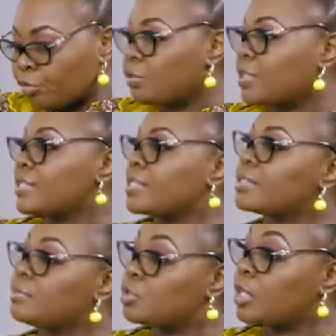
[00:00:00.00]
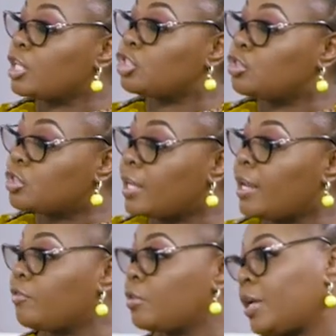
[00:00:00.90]
through the system to get you to
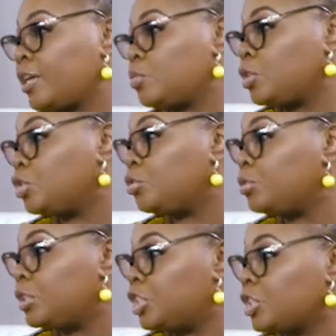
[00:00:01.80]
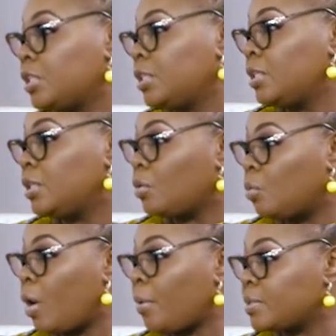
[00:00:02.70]
the level at which you reached.
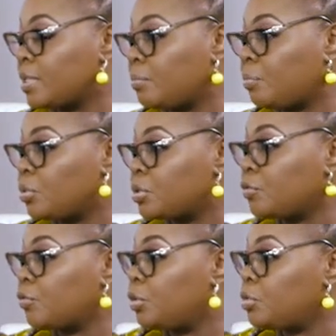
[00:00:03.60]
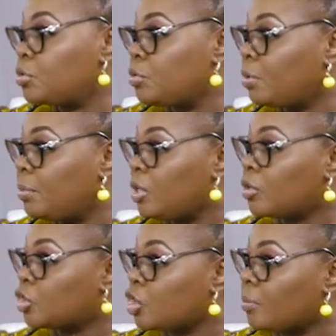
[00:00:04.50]
Why was it important for you to do the
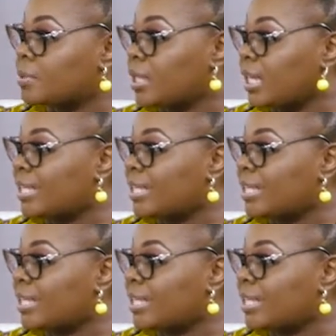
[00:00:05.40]
menial jobs and